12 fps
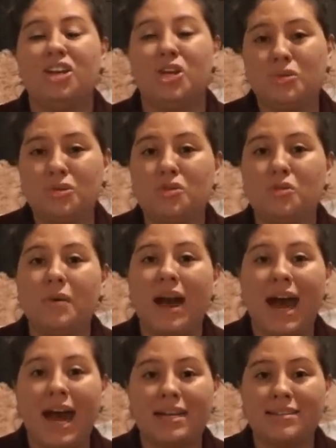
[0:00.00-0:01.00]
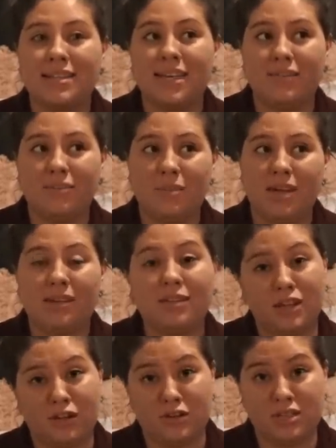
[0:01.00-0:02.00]
YouTube has given me
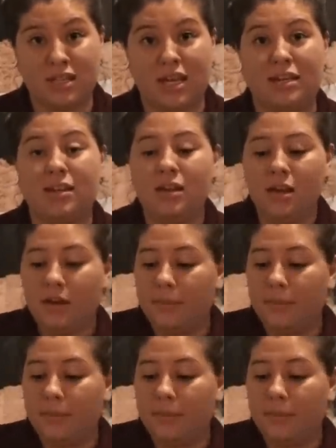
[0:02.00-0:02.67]
thicker skin